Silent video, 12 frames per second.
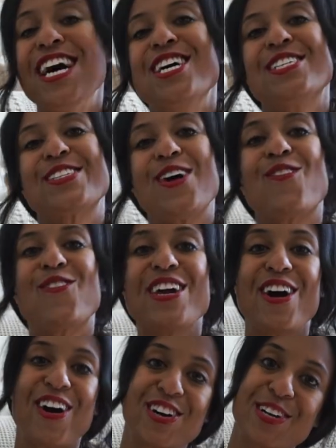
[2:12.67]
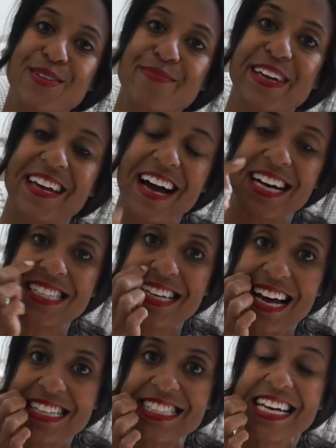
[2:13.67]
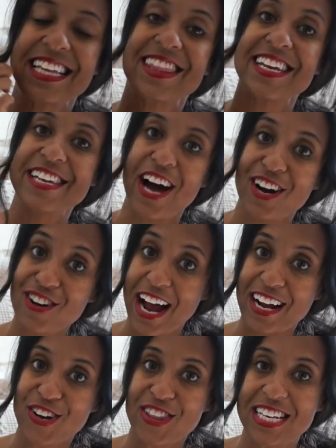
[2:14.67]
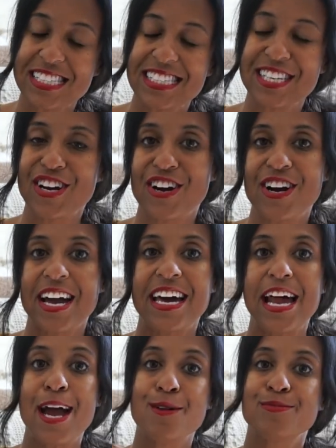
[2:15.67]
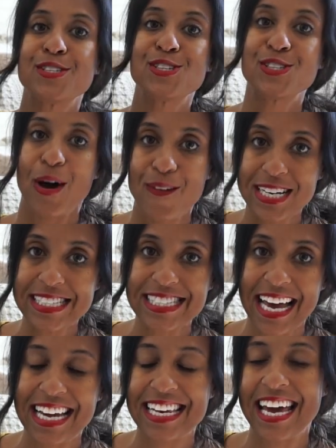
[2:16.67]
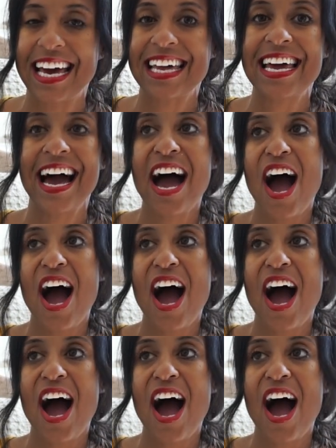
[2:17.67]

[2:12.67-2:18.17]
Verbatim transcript: So we are going to be attending the Nutcracker this year. And I am so excited.